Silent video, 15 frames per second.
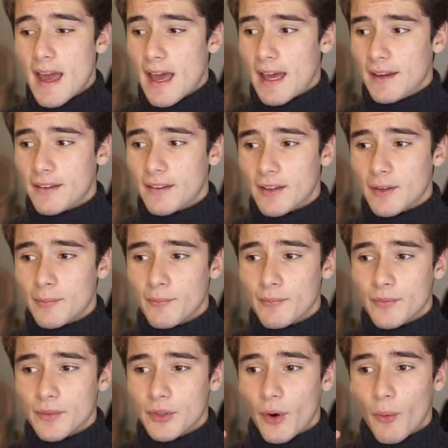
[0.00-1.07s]

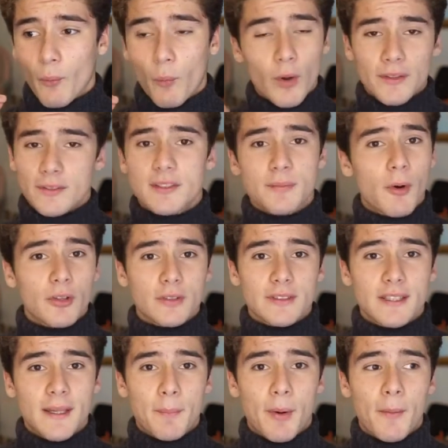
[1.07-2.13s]
And, you know, one small
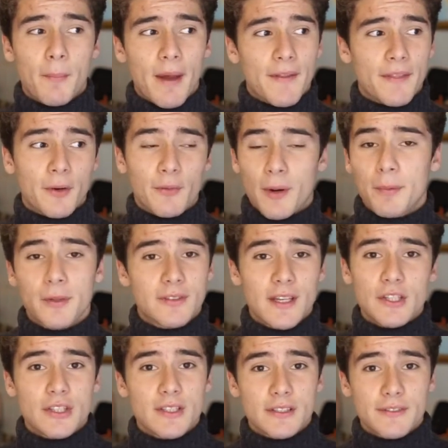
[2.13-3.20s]
slip up and their
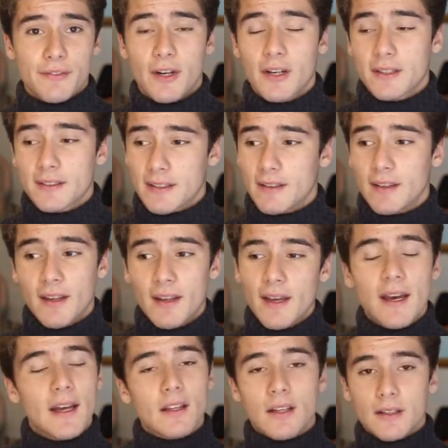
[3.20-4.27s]
reputation is fucked. And
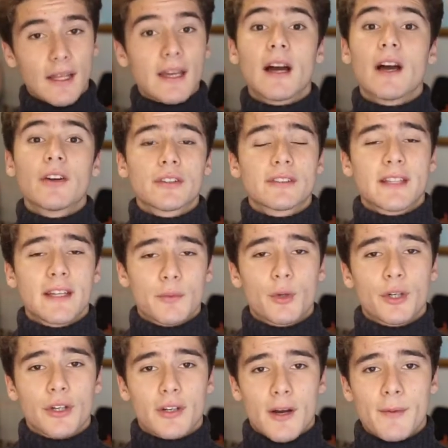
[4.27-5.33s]
like, I understand
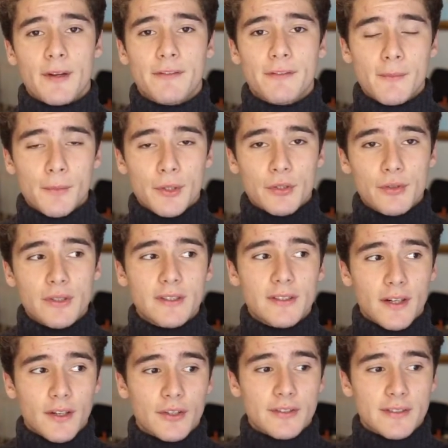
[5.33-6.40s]
where you're coming from, but you need
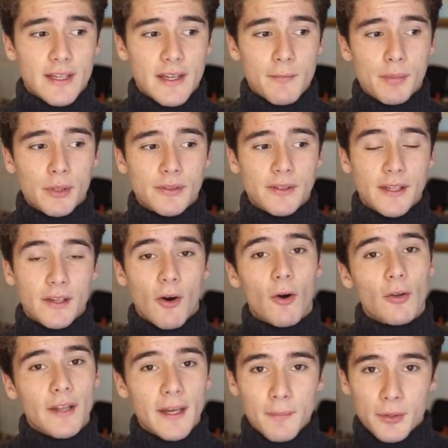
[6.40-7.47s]
to understand building an
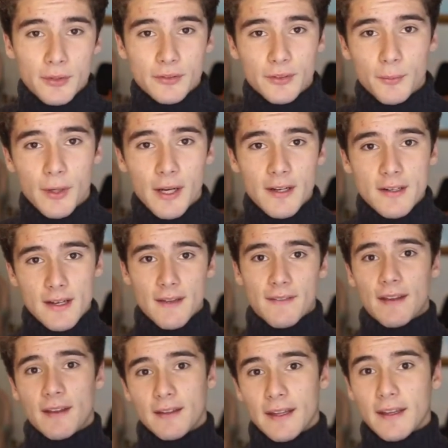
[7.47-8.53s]
online personal brand and
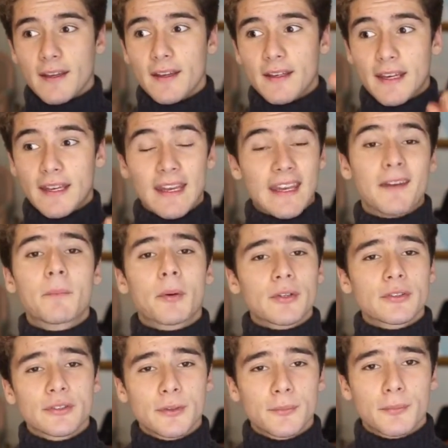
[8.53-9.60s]
then like an
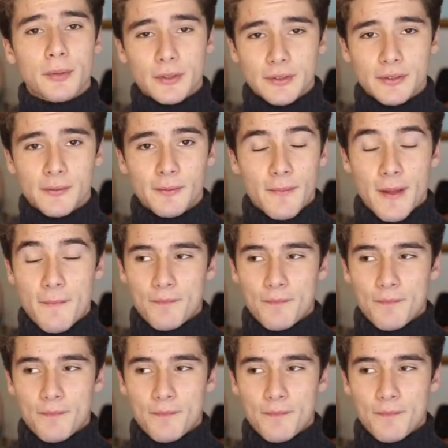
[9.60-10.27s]
in-person personal